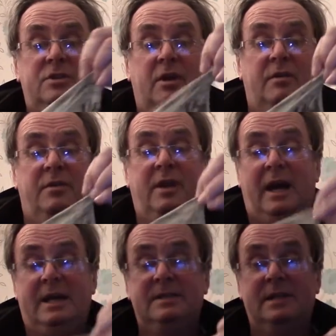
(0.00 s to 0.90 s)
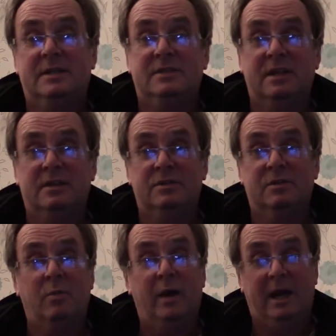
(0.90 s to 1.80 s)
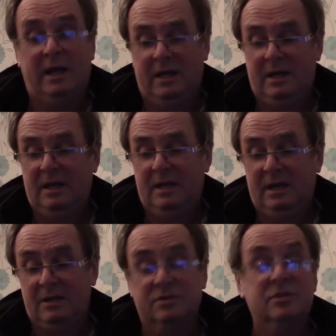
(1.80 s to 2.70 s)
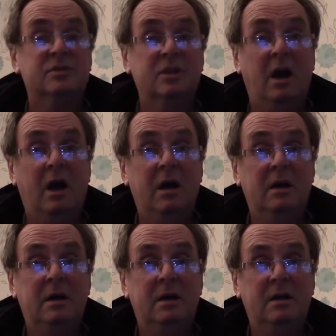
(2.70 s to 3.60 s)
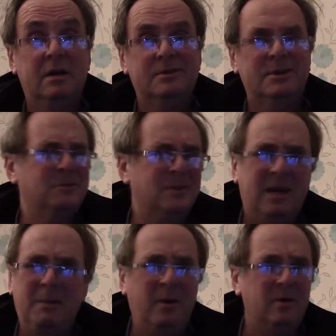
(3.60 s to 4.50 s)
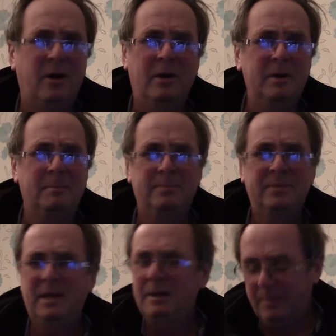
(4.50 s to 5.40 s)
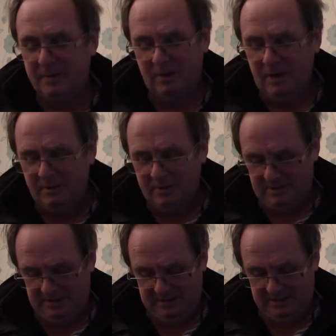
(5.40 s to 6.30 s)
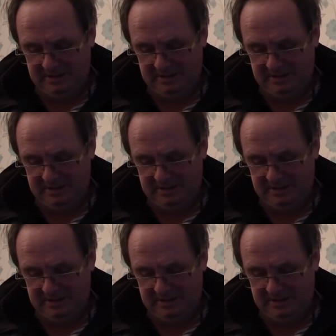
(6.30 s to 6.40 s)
an inch off that and see does it wick and does it char. So keep on going. Keep on going.